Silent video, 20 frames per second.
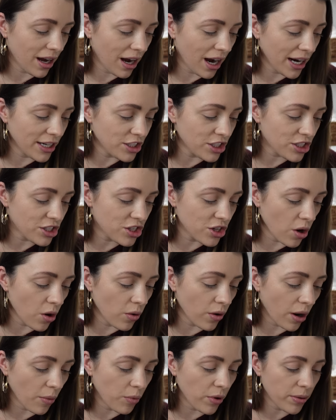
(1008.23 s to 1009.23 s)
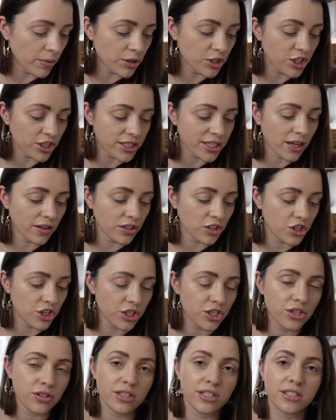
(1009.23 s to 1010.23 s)
I just don't, we were just telling
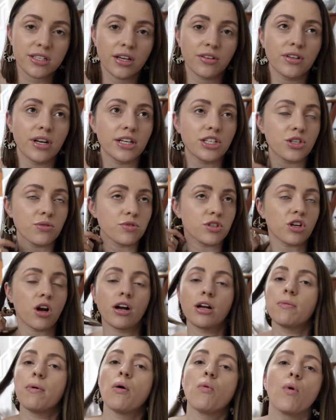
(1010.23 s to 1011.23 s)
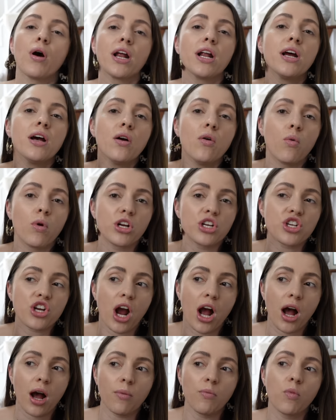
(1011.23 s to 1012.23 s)
Gigi this the other day. She was talking about what, what
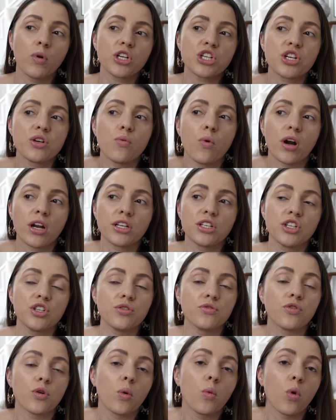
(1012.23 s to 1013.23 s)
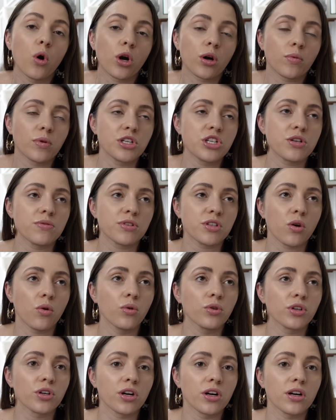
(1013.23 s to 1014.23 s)
job, what she wanted to do for work when she was
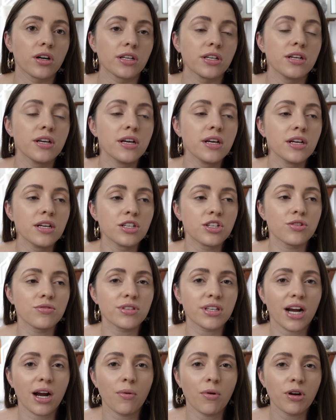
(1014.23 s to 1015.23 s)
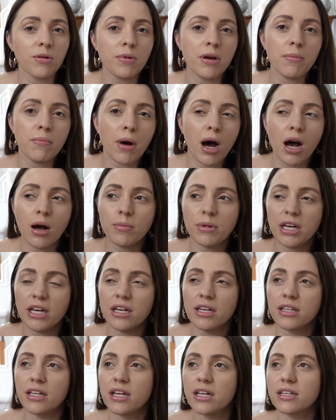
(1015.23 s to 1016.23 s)
older. And she was like, I want to be a
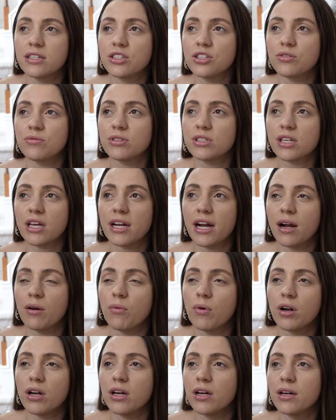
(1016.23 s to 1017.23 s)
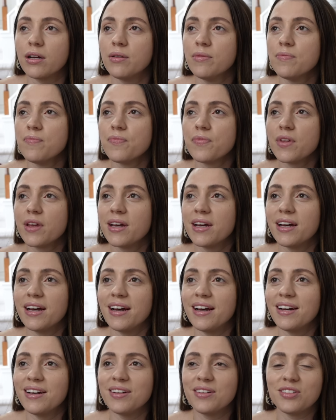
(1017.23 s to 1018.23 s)
mommy. And then she was like, I want to,
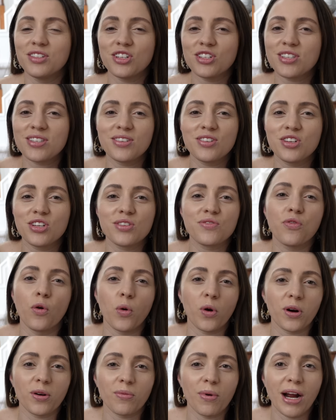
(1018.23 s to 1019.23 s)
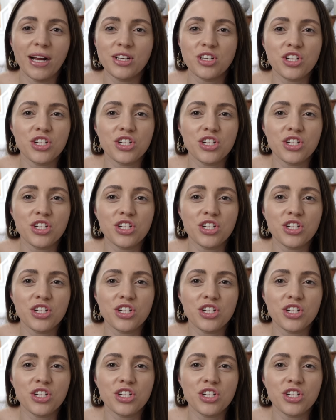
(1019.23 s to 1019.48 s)
just, she's four, right?